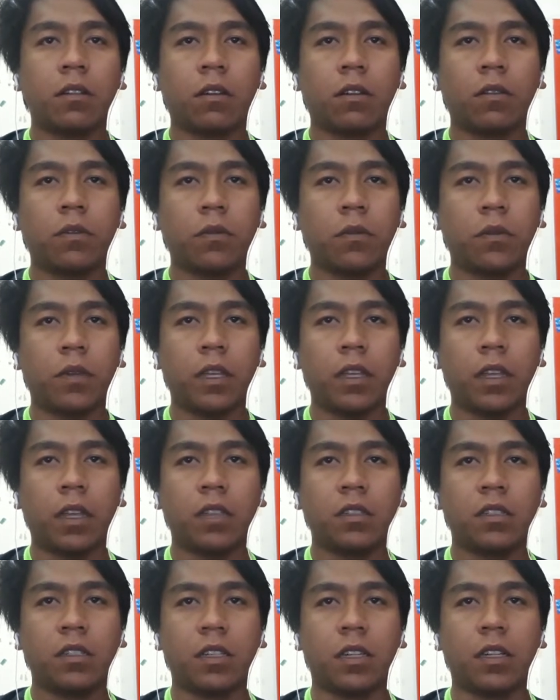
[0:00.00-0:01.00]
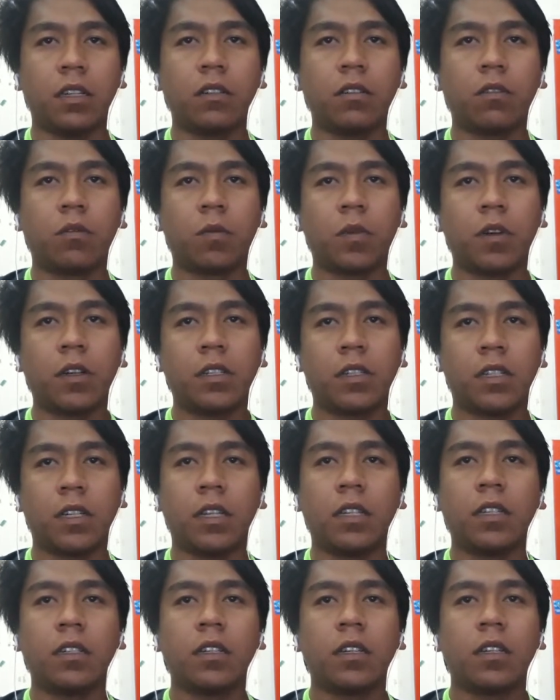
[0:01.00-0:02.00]
of way action
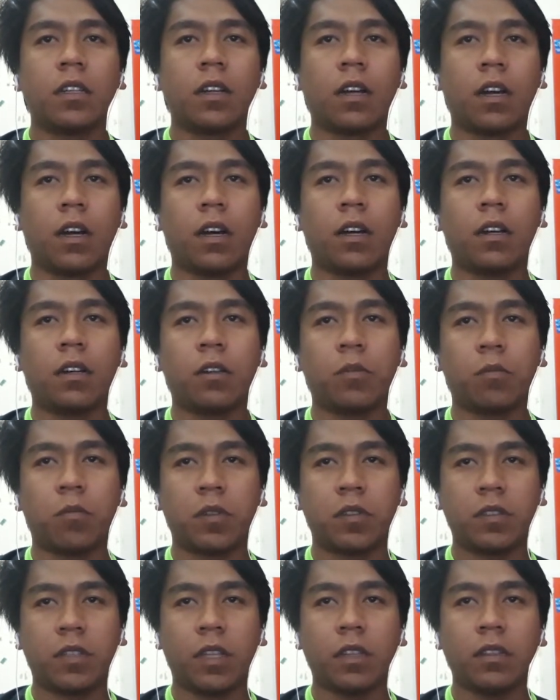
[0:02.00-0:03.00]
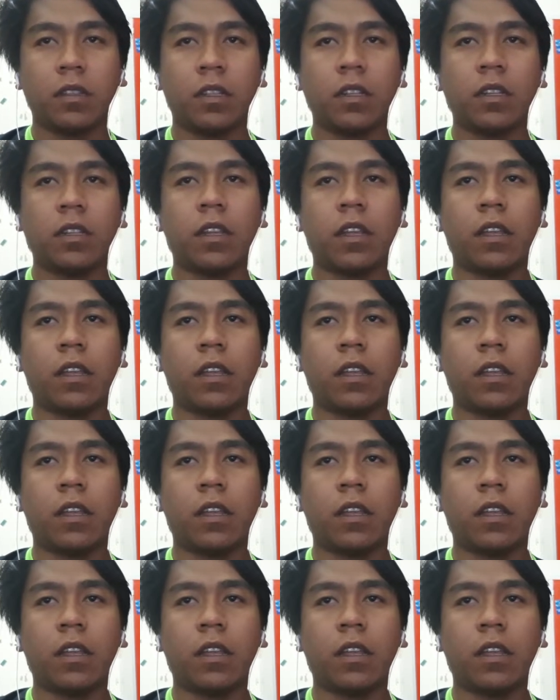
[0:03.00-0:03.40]
operation are represented,